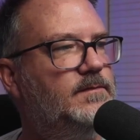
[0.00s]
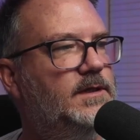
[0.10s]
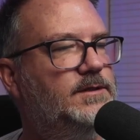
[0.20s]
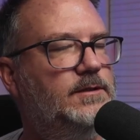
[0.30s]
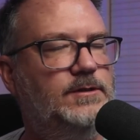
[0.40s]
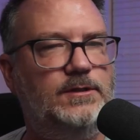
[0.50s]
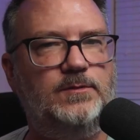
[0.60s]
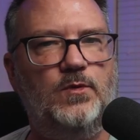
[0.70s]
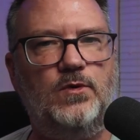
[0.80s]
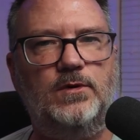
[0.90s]
It's a just
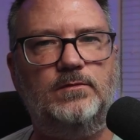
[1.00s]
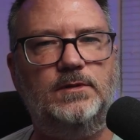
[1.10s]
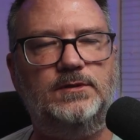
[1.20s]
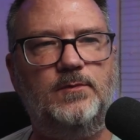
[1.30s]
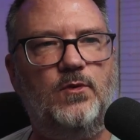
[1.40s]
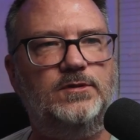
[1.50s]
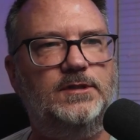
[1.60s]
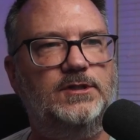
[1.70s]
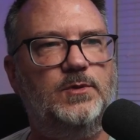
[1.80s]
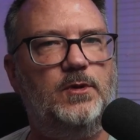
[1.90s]
more, it's a more
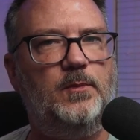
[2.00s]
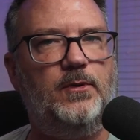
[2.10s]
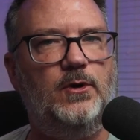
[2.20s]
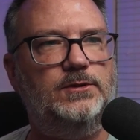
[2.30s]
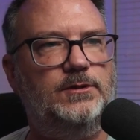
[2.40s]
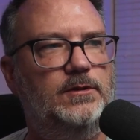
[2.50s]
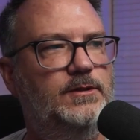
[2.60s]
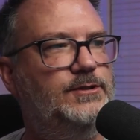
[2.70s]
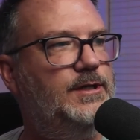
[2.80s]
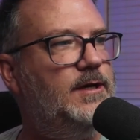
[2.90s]
sensible approach to
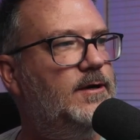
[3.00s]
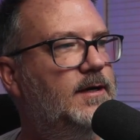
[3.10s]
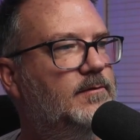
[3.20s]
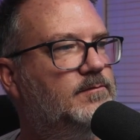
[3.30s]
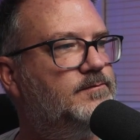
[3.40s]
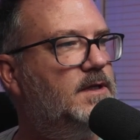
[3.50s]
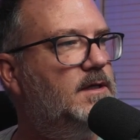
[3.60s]
engineering,